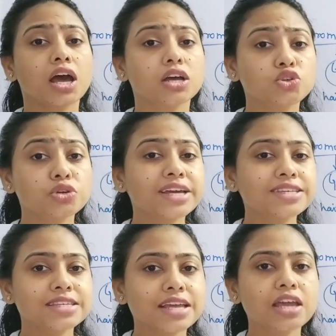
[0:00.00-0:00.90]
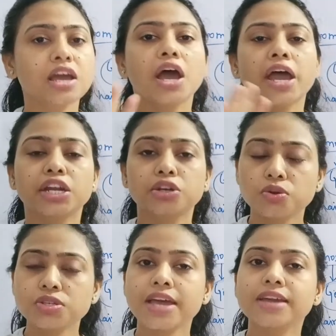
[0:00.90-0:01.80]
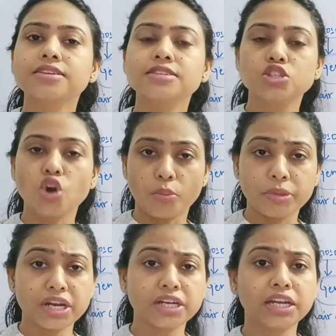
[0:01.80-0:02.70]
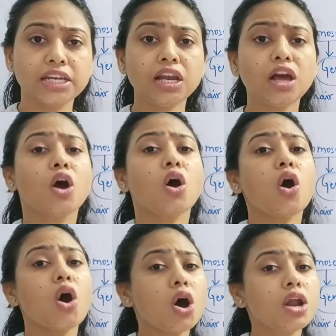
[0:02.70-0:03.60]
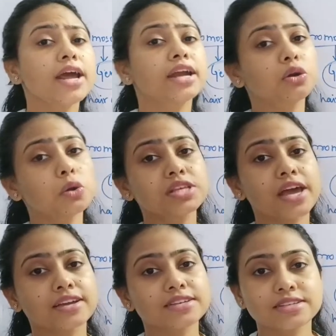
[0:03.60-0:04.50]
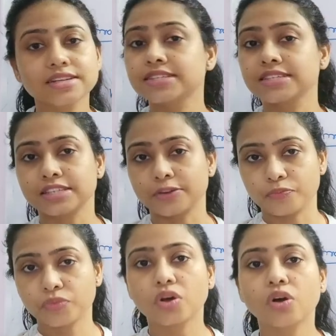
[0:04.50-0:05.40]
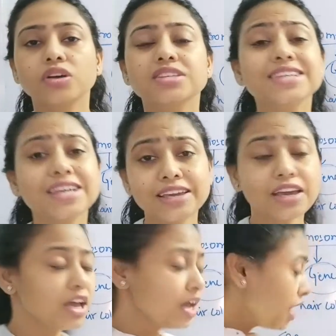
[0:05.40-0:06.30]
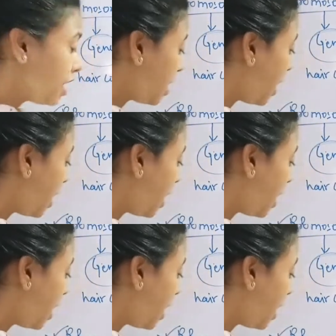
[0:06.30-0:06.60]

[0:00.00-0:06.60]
Should I say heterozygous dominant allele or heterozygous recessive? See, in